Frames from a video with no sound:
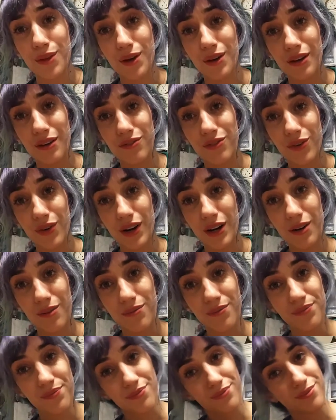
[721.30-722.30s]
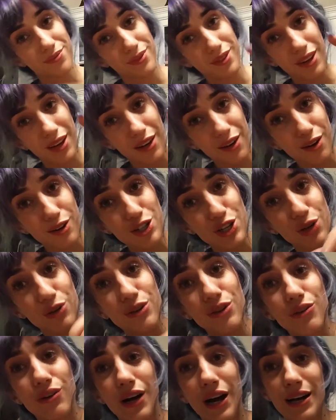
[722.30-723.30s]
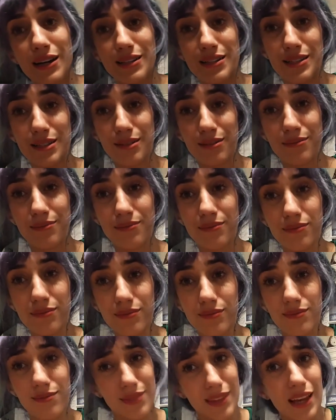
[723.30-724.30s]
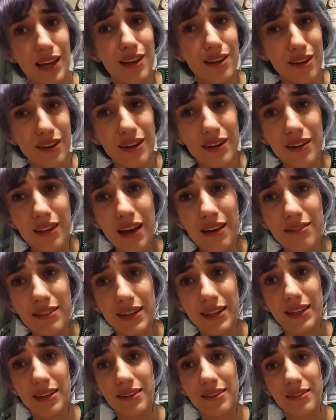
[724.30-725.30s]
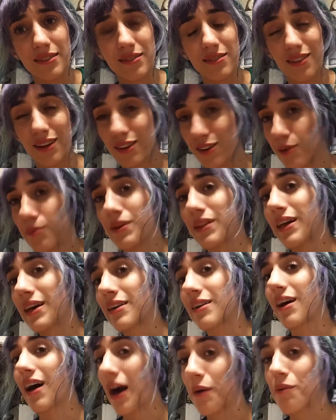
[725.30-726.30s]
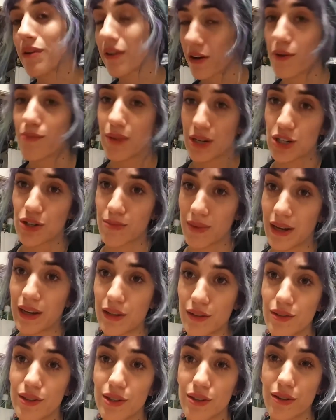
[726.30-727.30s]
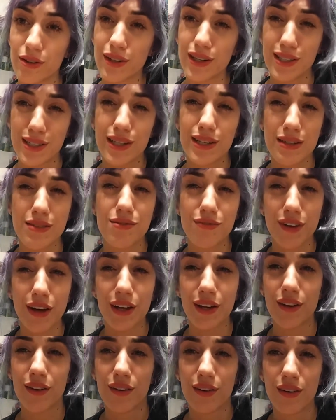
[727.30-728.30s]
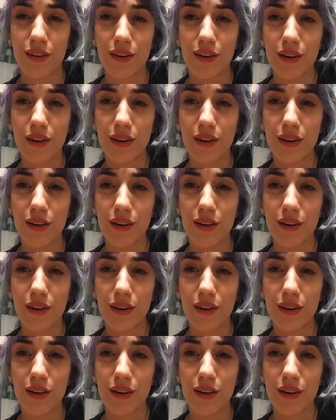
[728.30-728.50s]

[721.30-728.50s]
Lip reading: I'm looking for, and I'll show you guys, and you're going to love it, and you'll be like, I want to go mushroom hunting too, because it is fun,